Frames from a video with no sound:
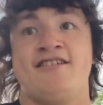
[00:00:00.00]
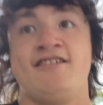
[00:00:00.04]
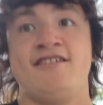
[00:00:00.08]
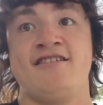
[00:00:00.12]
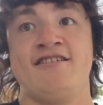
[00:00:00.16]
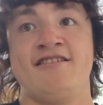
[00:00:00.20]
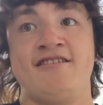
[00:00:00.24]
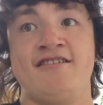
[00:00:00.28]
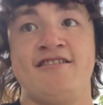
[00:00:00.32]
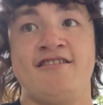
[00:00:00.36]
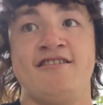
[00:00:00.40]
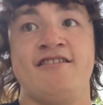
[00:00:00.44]

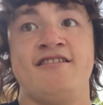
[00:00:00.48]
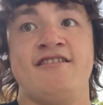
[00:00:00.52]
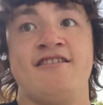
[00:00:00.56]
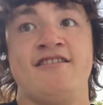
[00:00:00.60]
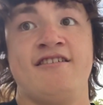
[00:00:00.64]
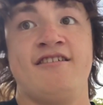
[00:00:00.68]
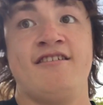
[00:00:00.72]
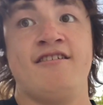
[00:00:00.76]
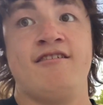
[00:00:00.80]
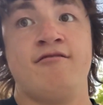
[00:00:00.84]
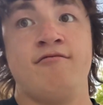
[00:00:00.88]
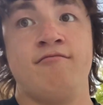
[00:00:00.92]

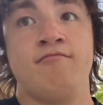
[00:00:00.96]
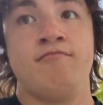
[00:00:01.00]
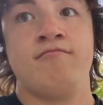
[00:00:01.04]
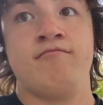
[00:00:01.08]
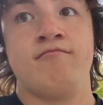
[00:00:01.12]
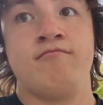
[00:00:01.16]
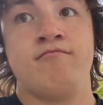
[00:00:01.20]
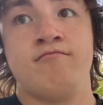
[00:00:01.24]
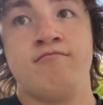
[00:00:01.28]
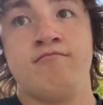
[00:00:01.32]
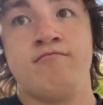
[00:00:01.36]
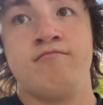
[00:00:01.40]

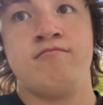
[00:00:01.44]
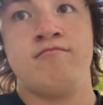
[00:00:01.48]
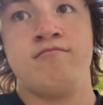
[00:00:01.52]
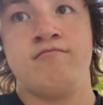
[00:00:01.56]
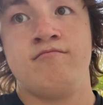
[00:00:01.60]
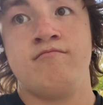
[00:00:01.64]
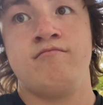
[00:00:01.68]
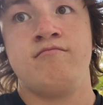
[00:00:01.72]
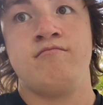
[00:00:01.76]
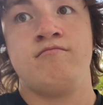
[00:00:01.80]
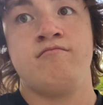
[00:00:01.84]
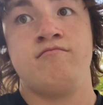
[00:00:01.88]

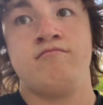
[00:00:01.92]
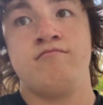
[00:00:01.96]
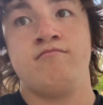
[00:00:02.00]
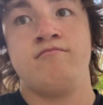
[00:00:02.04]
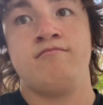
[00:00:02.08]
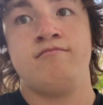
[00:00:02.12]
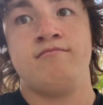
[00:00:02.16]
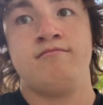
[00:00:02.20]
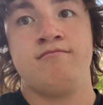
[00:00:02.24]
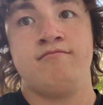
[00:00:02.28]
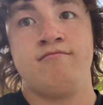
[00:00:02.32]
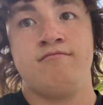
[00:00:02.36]

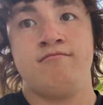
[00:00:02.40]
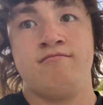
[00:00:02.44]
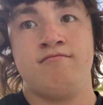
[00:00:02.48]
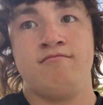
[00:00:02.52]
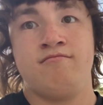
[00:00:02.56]
[no speech]